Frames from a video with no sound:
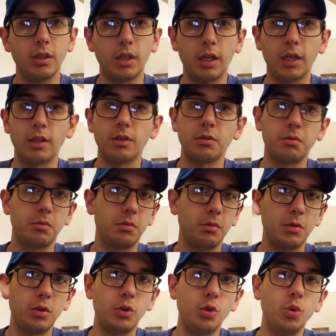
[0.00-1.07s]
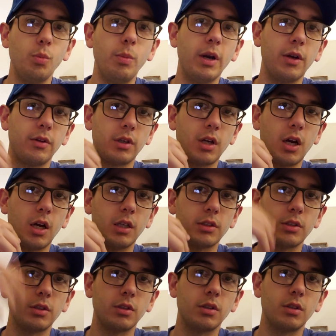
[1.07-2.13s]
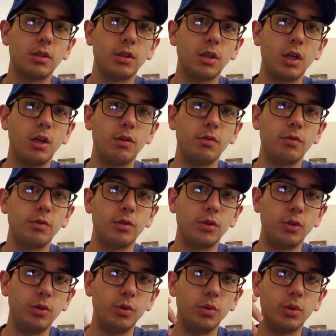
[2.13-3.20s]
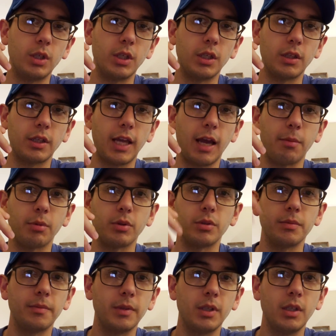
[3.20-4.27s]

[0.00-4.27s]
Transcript: and you bear the cost of you getting the capital.